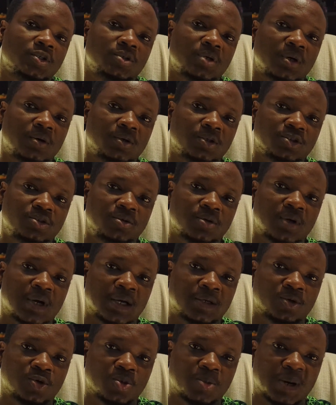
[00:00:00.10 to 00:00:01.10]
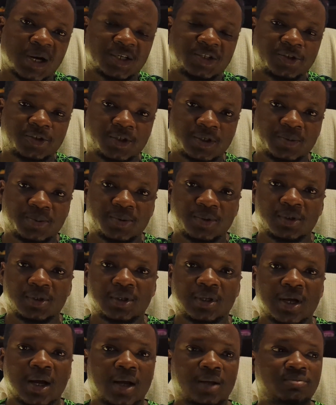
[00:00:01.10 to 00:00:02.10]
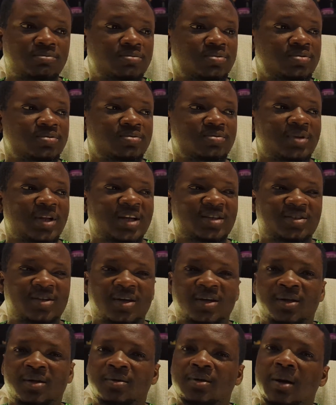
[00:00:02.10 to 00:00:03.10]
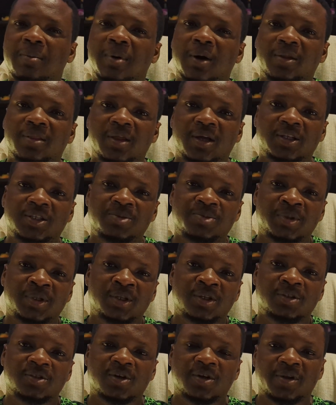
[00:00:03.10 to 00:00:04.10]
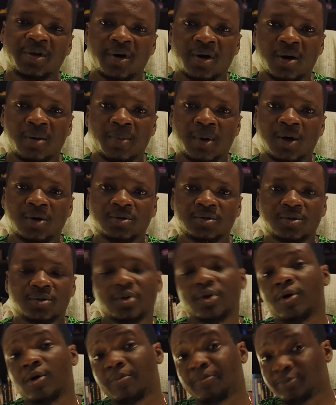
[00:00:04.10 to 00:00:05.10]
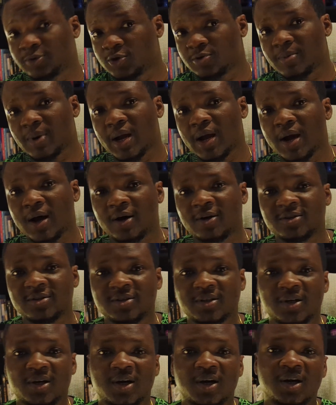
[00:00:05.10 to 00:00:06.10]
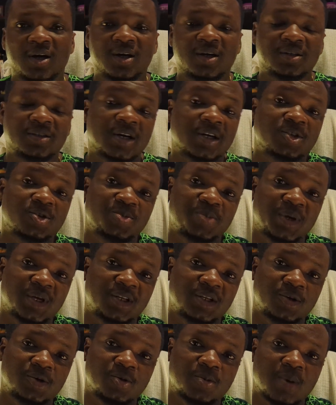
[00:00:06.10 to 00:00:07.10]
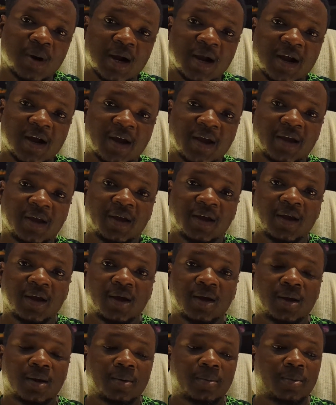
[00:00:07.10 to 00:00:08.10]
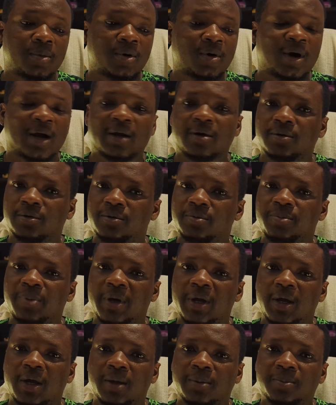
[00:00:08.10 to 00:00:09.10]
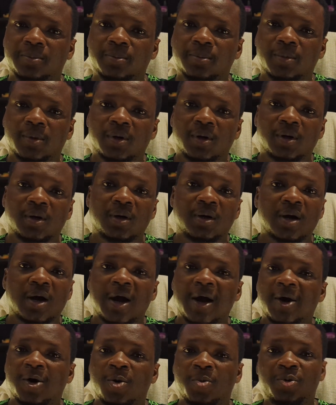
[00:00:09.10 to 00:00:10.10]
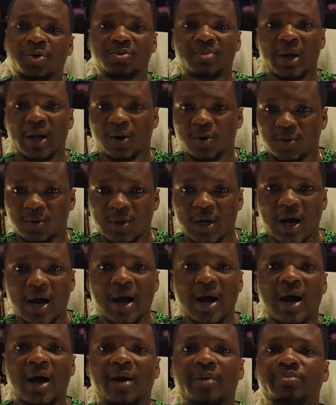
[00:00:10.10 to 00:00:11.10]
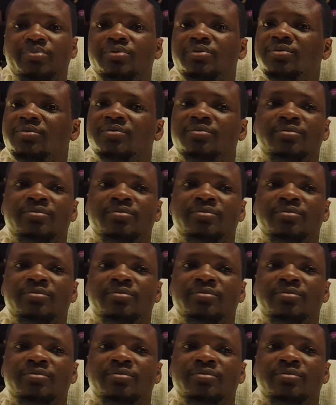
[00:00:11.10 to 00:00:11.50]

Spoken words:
So I once took an Uber trip that lasted about 30 minutes or thereabouts. Got to my house, tried to pay the Uber guy, but I couldn't pay him. I opened my Kuda app.